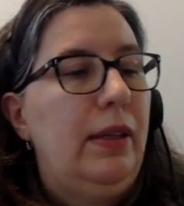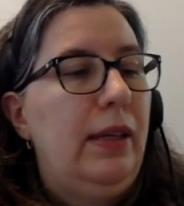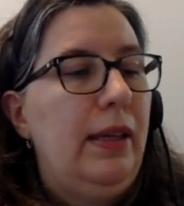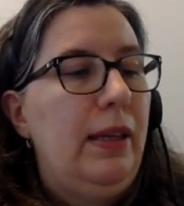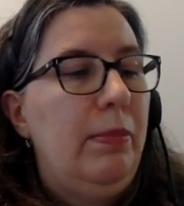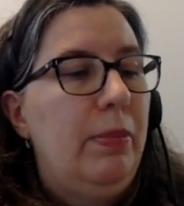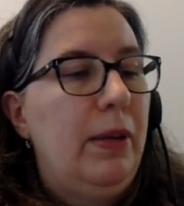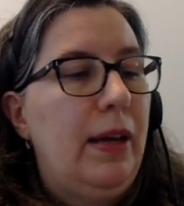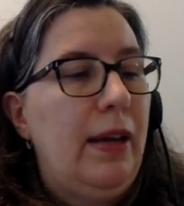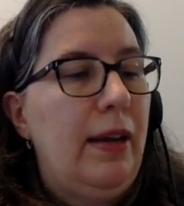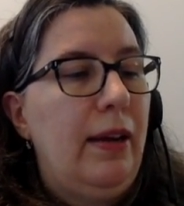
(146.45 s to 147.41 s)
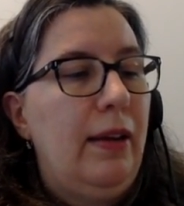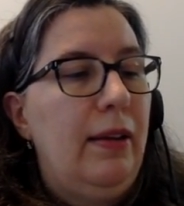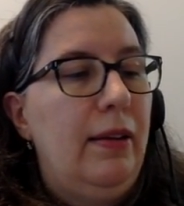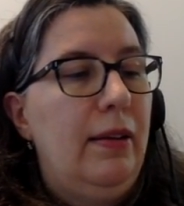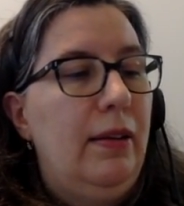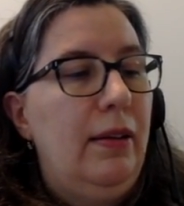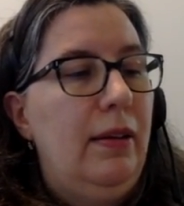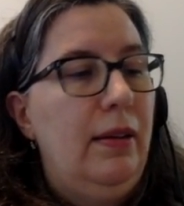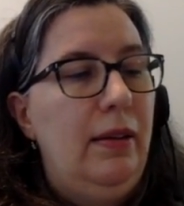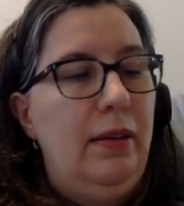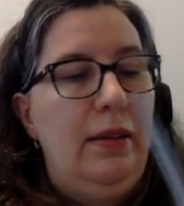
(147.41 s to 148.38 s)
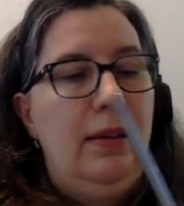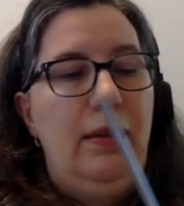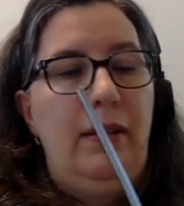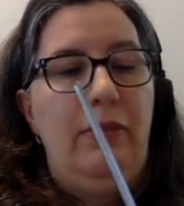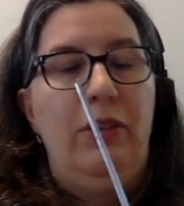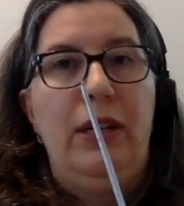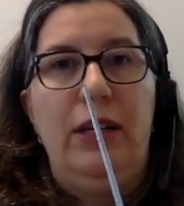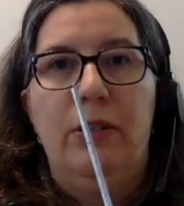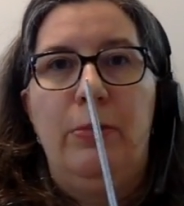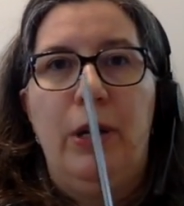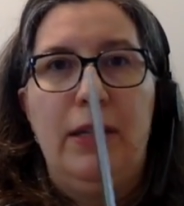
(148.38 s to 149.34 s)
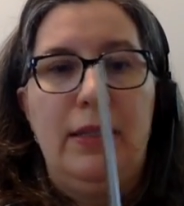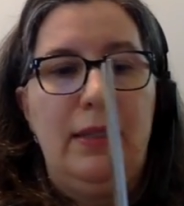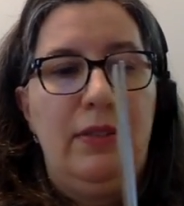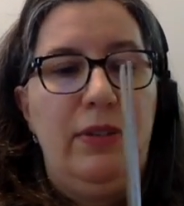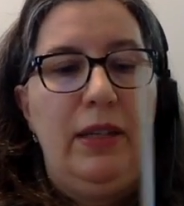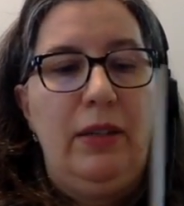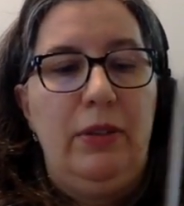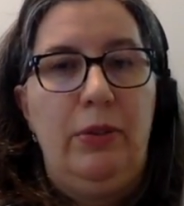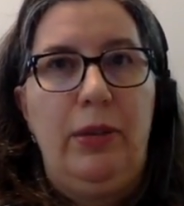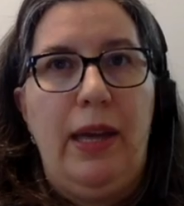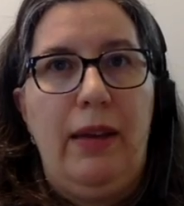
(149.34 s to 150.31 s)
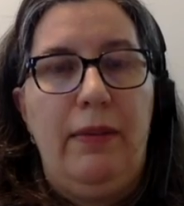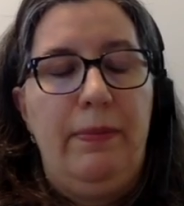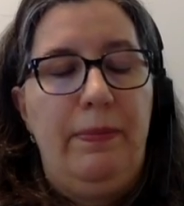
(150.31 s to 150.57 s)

Keep cutting. If you need to pause this video, you can.